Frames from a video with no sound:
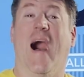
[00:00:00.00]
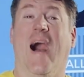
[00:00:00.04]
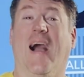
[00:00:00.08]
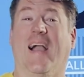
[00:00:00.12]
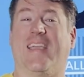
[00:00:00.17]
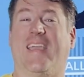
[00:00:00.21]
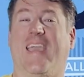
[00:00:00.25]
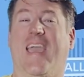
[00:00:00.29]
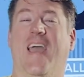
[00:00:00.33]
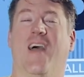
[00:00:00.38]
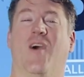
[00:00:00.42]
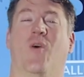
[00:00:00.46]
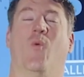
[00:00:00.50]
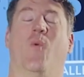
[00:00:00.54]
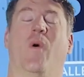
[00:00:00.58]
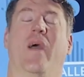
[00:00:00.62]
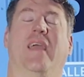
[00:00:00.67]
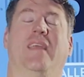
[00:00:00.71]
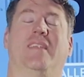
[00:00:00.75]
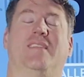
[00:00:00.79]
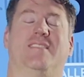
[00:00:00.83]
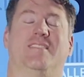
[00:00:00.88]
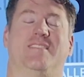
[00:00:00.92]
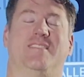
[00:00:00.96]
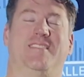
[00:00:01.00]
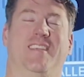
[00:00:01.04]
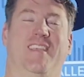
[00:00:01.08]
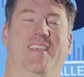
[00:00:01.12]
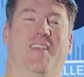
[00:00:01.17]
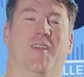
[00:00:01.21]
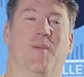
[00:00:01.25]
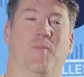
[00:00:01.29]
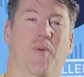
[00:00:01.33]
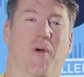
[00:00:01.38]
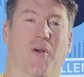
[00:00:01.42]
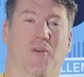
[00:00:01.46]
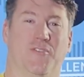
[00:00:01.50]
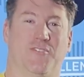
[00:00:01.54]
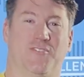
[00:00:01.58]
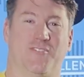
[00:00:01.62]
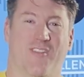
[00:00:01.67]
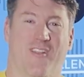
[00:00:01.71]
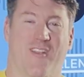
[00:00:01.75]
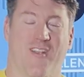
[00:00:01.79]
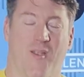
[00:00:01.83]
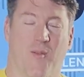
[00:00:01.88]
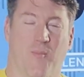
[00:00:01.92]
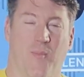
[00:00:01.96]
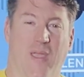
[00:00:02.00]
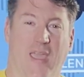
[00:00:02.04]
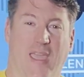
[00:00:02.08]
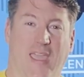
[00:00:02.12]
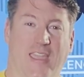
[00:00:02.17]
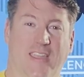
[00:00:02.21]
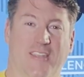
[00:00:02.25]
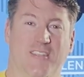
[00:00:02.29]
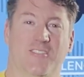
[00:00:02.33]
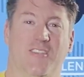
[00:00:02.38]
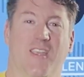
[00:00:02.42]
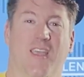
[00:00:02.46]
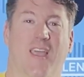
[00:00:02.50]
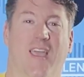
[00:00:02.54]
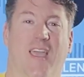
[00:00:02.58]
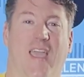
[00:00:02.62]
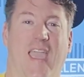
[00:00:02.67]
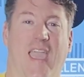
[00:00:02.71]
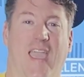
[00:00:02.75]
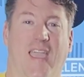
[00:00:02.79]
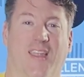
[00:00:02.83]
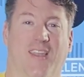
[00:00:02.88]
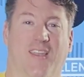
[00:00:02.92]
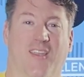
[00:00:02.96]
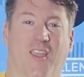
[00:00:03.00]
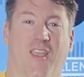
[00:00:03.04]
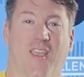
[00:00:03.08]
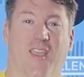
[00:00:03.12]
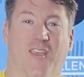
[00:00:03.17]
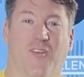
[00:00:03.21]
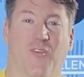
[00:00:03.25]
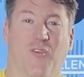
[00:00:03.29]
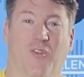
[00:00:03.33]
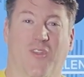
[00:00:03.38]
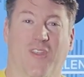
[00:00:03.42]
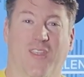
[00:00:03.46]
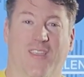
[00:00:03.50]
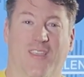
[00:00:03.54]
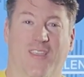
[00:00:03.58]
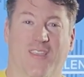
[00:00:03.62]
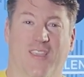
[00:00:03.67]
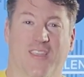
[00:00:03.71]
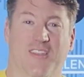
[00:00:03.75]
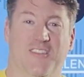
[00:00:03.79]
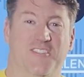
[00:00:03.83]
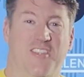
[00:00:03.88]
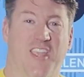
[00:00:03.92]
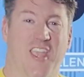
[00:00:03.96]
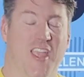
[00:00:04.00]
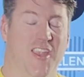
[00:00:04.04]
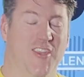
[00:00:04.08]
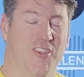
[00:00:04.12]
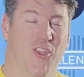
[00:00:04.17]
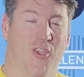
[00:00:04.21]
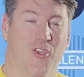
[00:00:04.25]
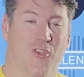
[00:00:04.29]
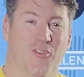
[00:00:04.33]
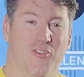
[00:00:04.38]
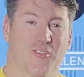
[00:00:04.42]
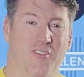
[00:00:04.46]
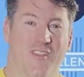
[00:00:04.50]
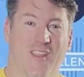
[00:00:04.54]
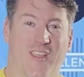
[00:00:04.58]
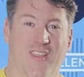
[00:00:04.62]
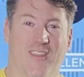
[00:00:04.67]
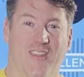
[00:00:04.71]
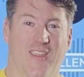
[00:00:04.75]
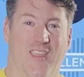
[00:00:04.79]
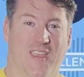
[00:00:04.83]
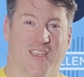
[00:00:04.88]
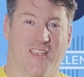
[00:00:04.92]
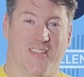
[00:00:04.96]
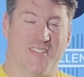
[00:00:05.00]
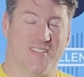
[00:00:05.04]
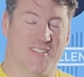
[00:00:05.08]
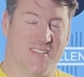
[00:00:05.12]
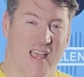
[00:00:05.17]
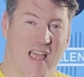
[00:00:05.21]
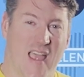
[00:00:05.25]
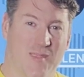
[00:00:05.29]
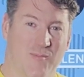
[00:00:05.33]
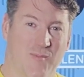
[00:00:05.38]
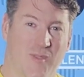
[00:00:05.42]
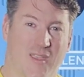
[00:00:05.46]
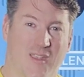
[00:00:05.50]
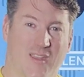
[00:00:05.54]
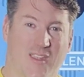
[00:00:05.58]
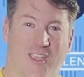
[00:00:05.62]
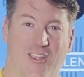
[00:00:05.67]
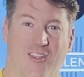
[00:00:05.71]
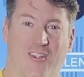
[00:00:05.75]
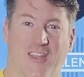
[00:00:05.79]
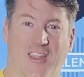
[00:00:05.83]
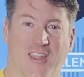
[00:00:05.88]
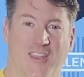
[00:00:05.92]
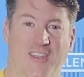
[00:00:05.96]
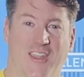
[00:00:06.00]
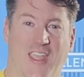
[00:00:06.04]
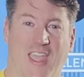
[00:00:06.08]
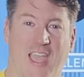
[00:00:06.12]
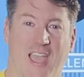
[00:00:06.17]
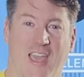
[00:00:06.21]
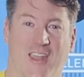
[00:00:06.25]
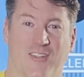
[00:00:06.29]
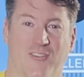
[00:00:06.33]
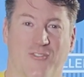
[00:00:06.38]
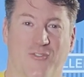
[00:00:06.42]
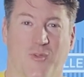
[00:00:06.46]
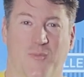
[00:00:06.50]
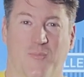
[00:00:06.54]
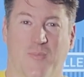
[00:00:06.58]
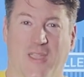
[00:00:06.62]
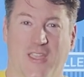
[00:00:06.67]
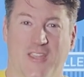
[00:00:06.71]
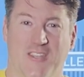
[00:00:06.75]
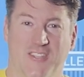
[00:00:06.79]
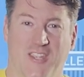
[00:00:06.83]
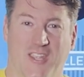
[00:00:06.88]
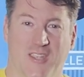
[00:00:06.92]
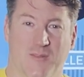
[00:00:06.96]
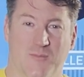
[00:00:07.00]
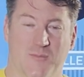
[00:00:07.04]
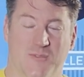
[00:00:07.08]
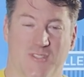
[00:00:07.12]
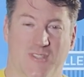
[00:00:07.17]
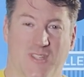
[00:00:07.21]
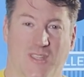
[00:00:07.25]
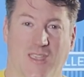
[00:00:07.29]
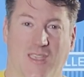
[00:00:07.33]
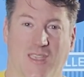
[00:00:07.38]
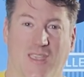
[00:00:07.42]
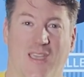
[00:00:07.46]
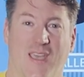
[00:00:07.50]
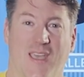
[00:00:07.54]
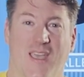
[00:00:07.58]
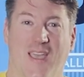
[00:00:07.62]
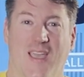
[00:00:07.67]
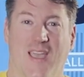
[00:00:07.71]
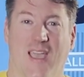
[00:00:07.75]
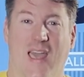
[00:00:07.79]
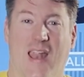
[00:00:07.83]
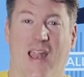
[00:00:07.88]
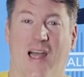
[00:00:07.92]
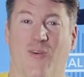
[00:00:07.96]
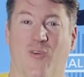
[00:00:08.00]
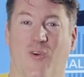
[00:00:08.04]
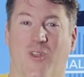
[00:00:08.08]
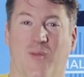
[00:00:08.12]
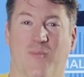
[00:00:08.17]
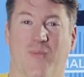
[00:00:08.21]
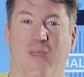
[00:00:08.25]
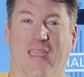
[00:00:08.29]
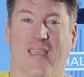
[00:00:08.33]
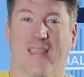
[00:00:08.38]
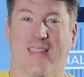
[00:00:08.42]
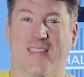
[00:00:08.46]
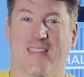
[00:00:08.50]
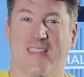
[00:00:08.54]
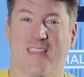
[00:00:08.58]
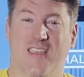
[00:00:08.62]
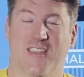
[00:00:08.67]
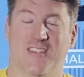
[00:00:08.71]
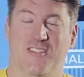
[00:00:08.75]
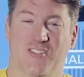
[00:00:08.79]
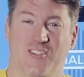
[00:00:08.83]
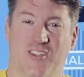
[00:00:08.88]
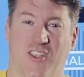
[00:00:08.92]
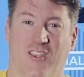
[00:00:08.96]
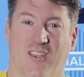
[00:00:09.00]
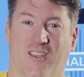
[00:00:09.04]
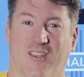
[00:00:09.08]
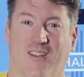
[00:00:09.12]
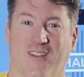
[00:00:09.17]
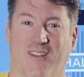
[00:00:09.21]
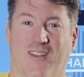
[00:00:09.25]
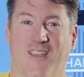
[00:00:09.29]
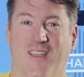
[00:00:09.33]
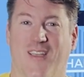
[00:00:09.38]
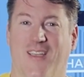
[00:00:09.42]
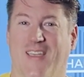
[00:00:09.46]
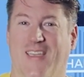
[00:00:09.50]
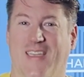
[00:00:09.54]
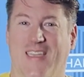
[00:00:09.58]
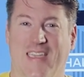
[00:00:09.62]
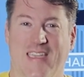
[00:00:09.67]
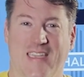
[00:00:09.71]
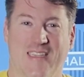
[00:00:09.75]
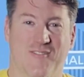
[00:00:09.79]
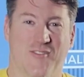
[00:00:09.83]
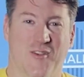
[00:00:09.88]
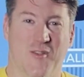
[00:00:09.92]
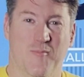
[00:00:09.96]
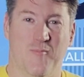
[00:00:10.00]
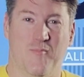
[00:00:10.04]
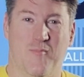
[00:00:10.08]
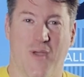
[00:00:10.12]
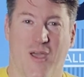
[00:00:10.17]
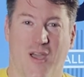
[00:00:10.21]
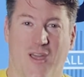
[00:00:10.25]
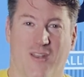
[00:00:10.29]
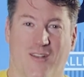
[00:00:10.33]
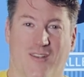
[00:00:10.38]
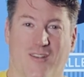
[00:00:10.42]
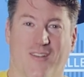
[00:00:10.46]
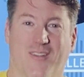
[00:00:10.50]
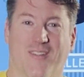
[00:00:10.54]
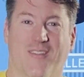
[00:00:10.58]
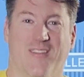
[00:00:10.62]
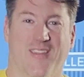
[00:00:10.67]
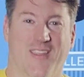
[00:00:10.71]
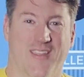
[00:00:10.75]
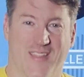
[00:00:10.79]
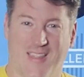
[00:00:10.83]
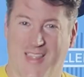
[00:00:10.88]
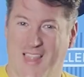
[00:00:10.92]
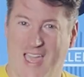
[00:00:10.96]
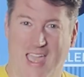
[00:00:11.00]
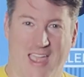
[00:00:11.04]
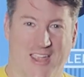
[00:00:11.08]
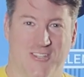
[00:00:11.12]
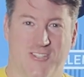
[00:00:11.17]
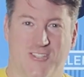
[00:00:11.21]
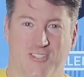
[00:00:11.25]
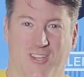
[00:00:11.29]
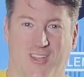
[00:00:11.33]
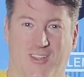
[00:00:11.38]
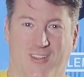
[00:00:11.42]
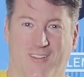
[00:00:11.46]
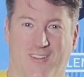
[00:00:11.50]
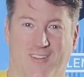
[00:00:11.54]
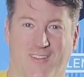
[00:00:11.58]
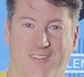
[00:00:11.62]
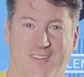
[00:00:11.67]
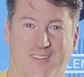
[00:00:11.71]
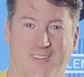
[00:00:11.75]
Can't wait to see your posts on our page and continue the excitement here in Indiana for BGMC, and I want to make this year even better than last year.